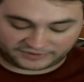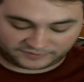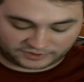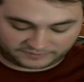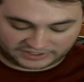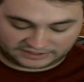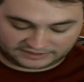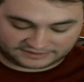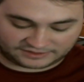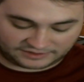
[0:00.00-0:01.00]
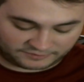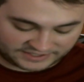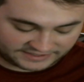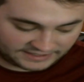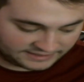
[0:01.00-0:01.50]
before the bead, and so I
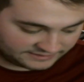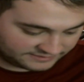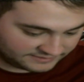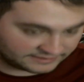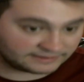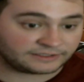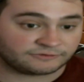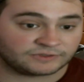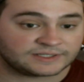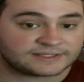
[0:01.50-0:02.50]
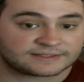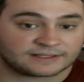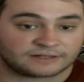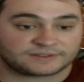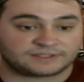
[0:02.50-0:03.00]
wasn't getting the clean release
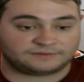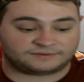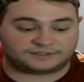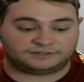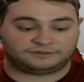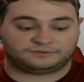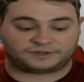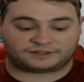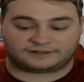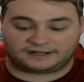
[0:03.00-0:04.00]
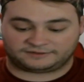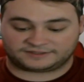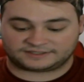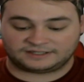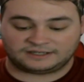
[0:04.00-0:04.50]
that I was used to with the
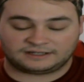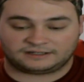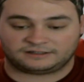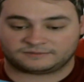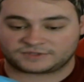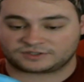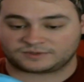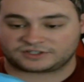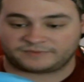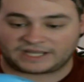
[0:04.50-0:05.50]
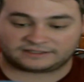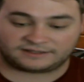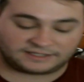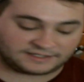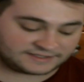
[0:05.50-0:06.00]
crowns. I ended up just switching back to
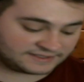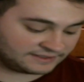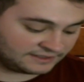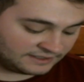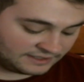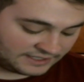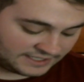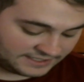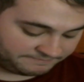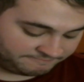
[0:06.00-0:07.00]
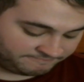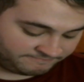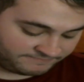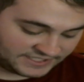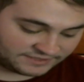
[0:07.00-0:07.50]
these.
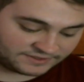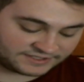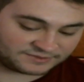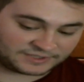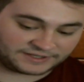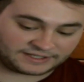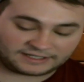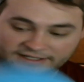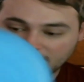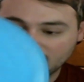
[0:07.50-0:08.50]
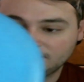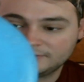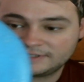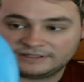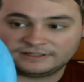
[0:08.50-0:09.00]
This was the one that like I
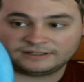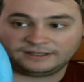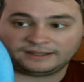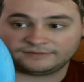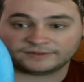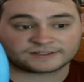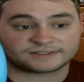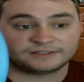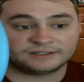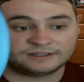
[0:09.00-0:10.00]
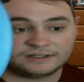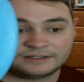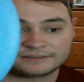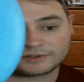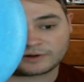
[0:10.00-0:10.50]
used in the first
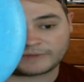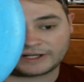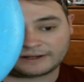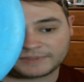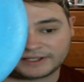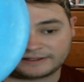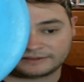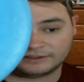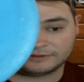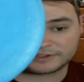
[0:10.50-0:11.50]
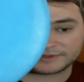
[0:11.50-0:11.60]
tournament I played at all, which